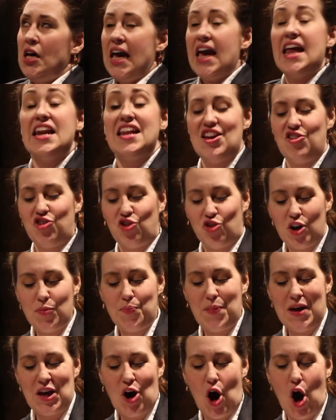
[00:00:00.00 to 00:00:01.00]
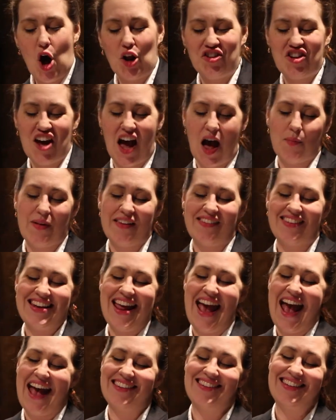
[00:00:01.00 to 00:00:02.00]
And he should be called Thomas
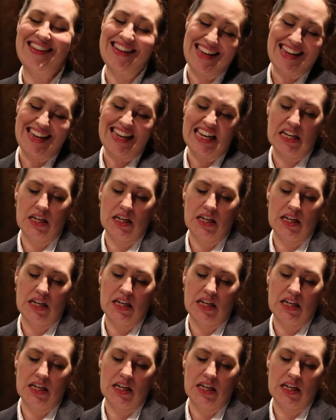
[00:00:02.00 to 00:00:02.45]
Nasty.